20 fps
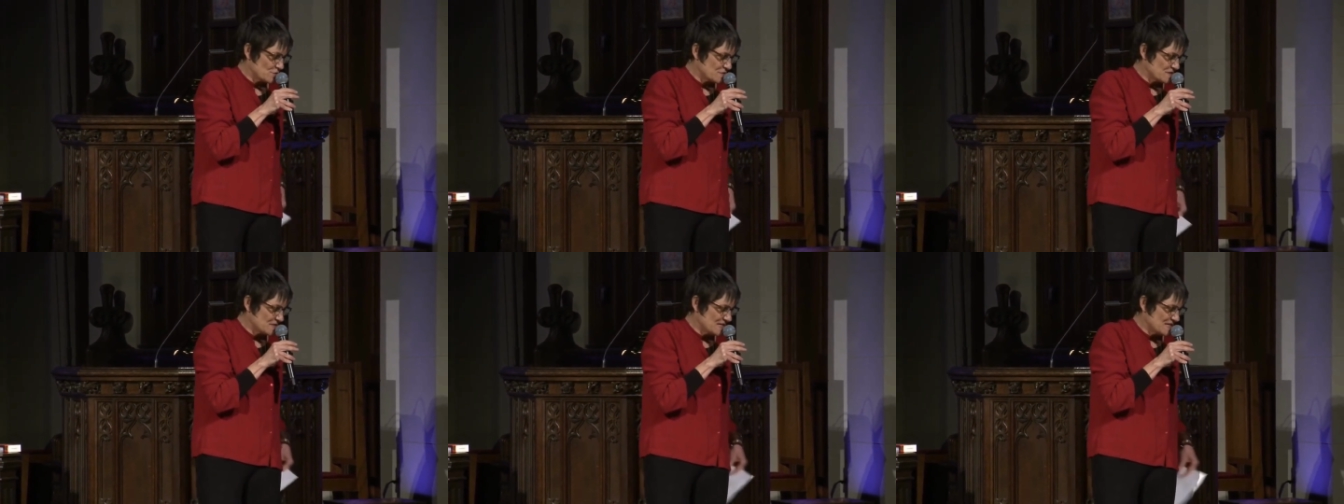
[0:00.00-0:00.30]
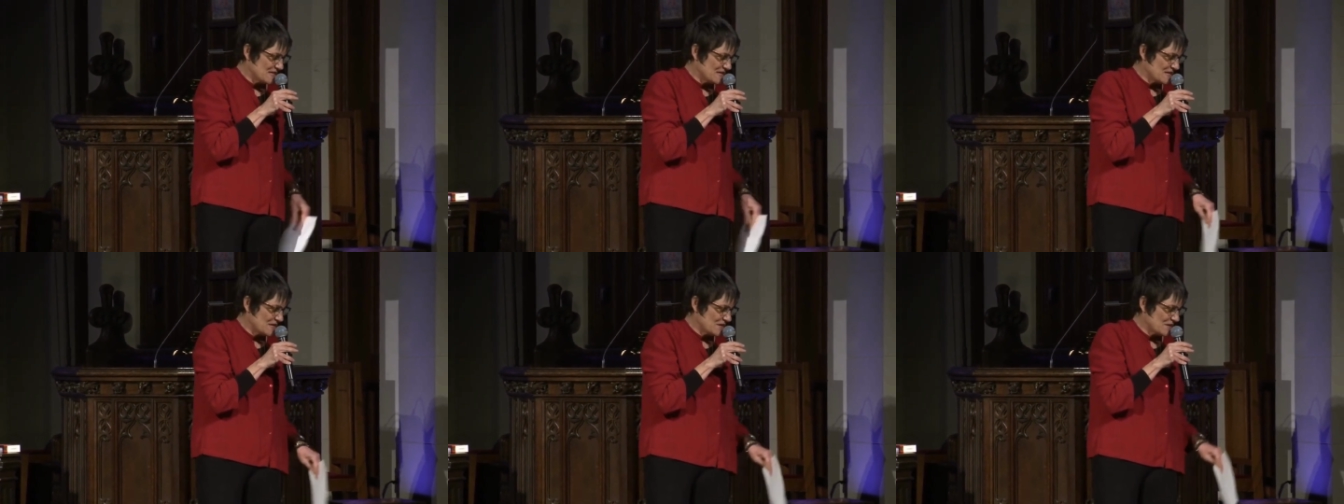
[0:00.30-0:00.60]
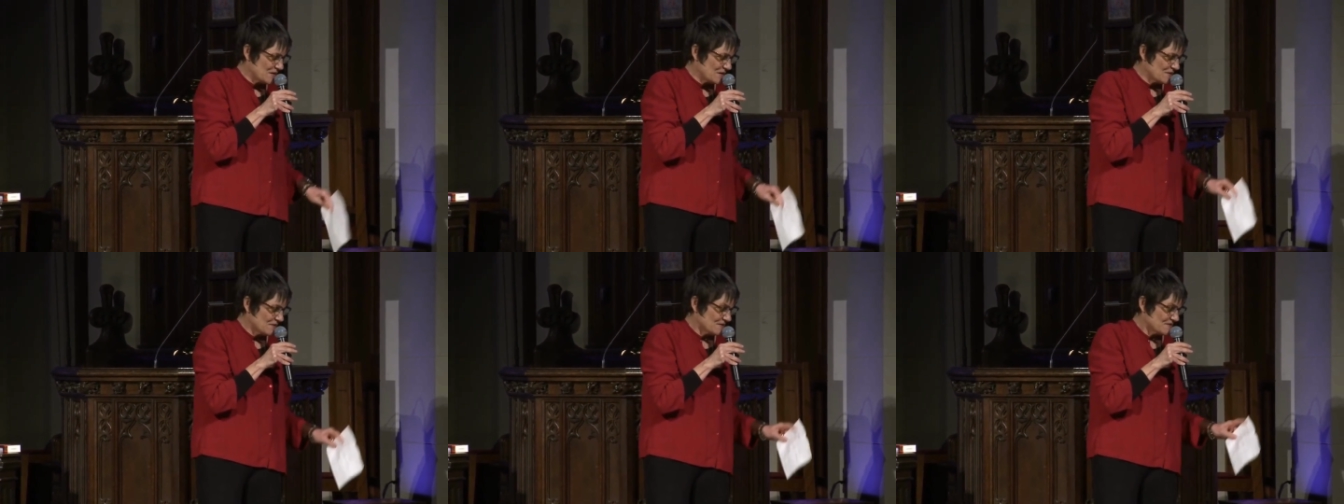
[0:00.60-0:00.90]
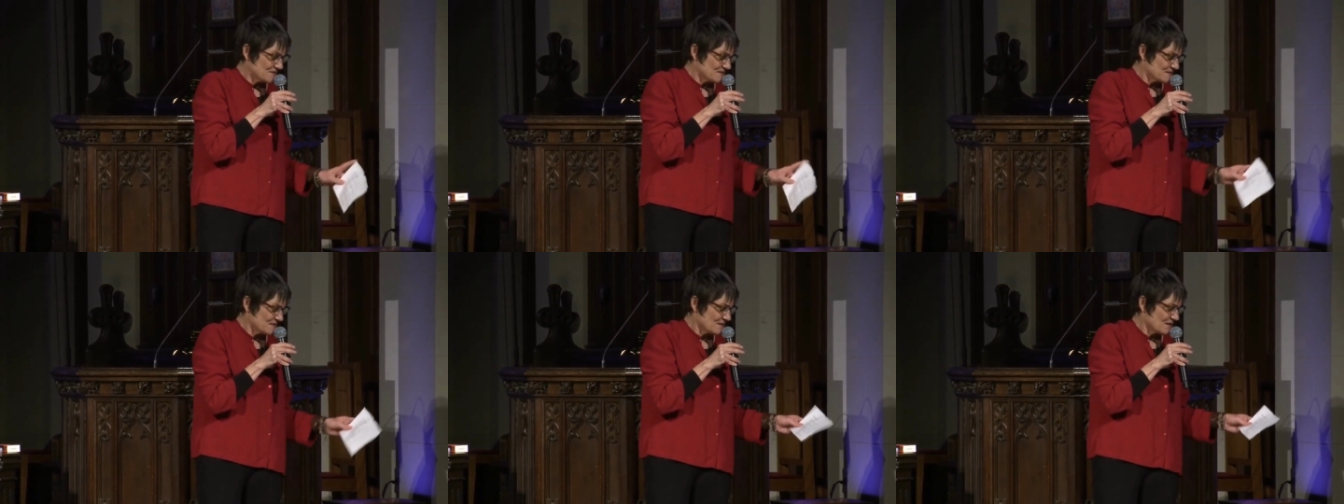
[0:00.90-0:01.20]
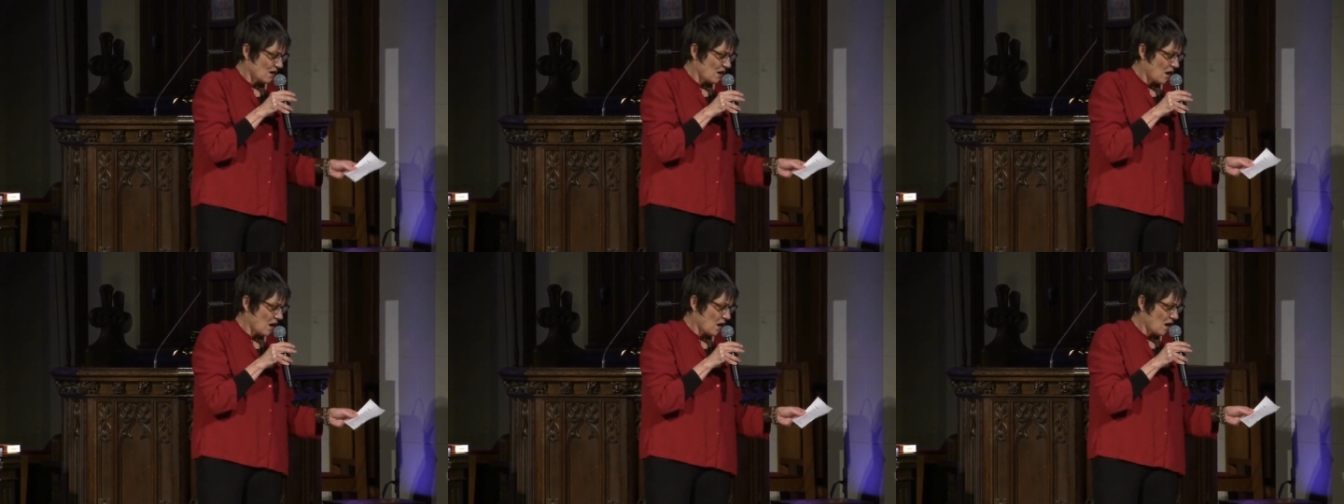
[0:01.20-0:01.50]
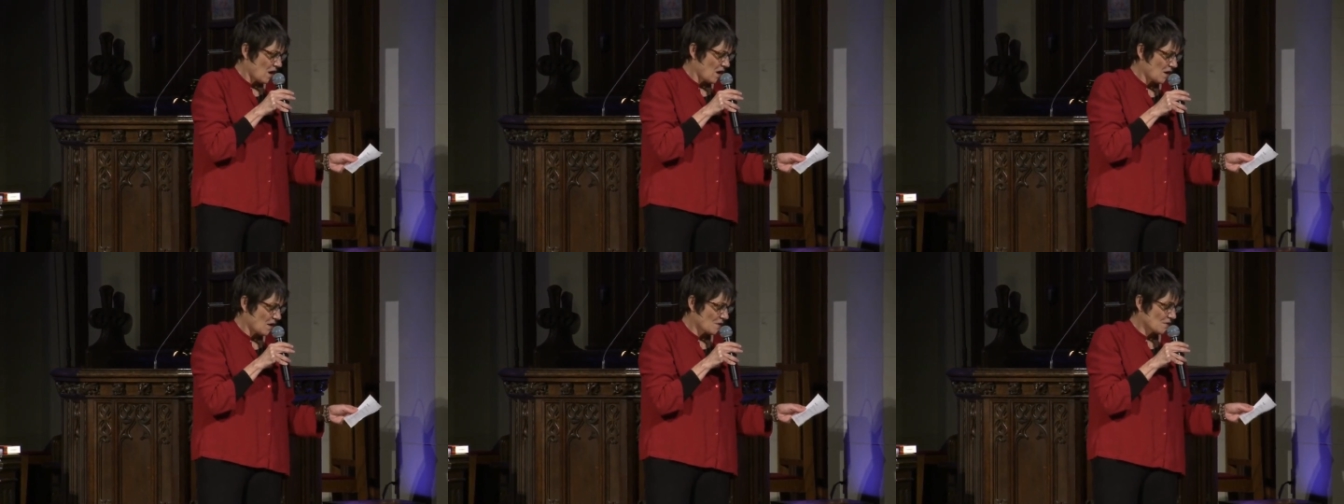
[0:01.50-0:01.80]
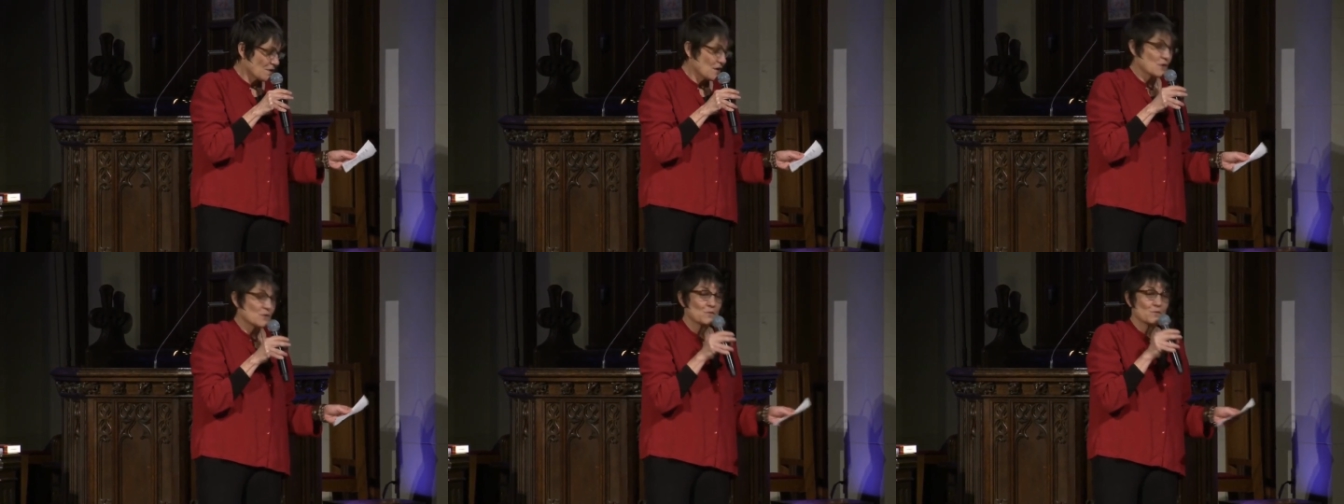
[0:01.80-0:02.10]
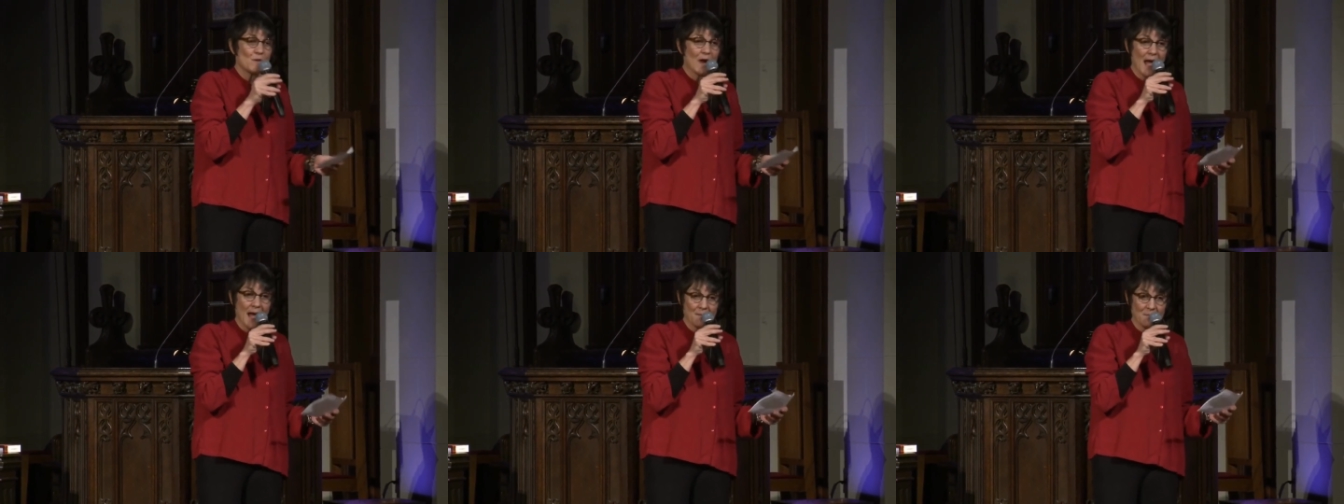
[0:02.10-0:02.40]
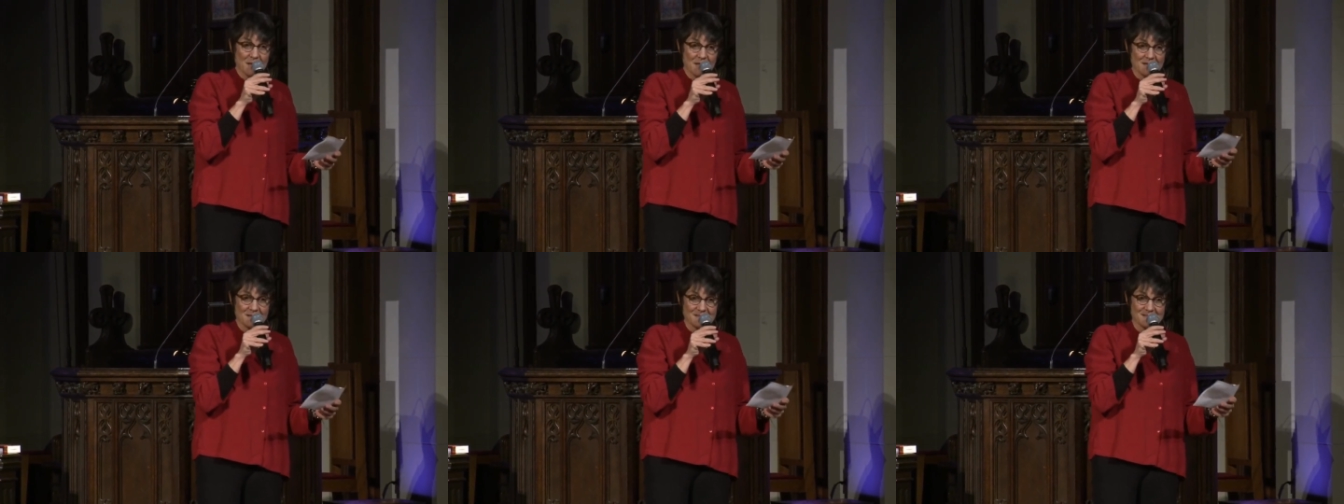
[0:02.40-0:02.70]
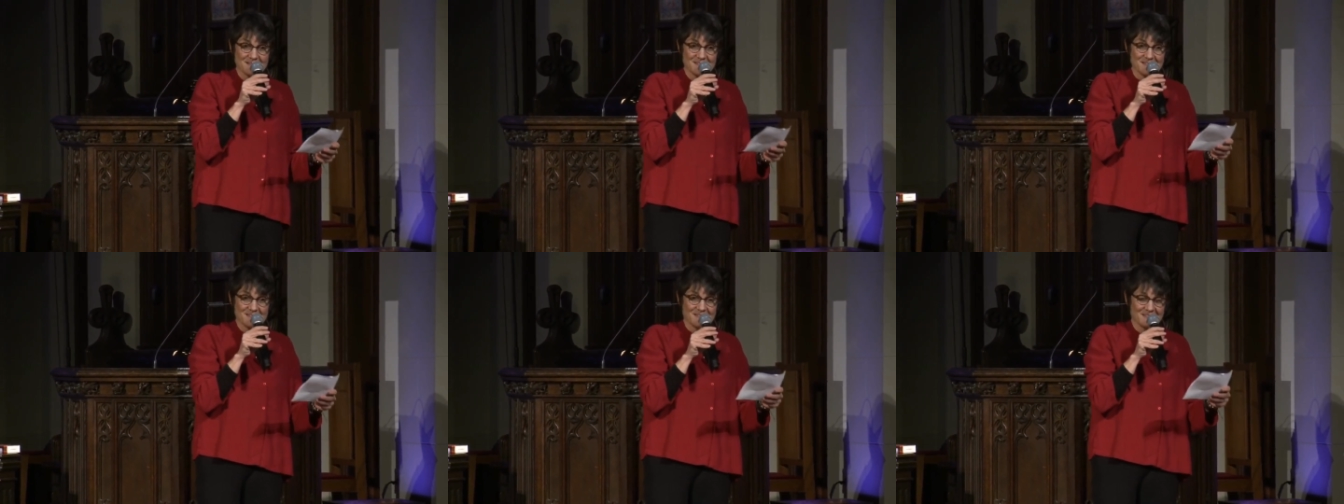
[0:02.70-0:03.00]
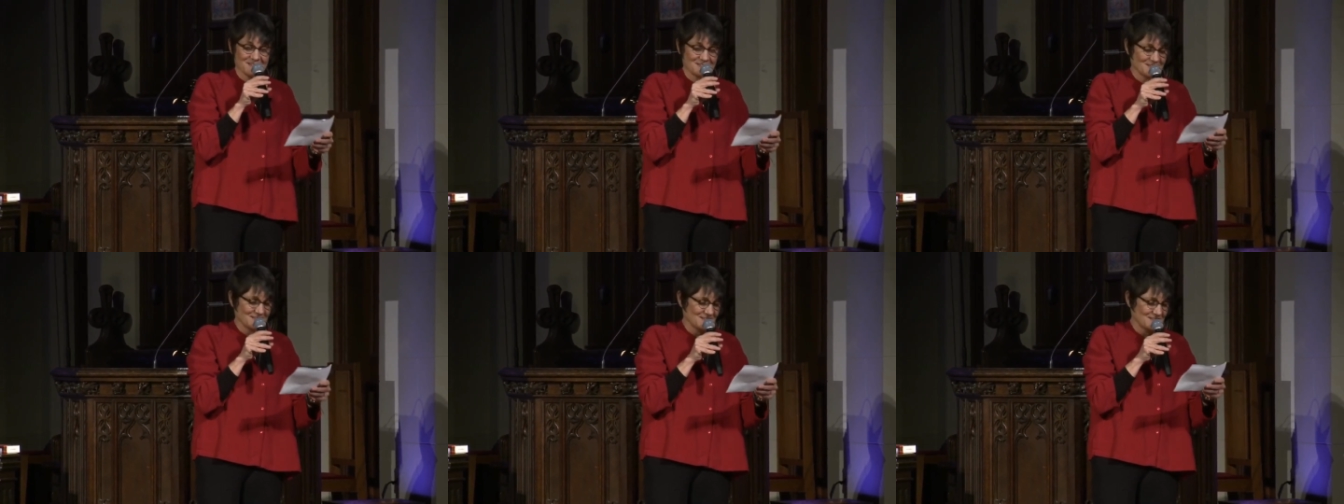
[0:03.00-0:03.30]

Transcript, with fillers: those years are rabbits.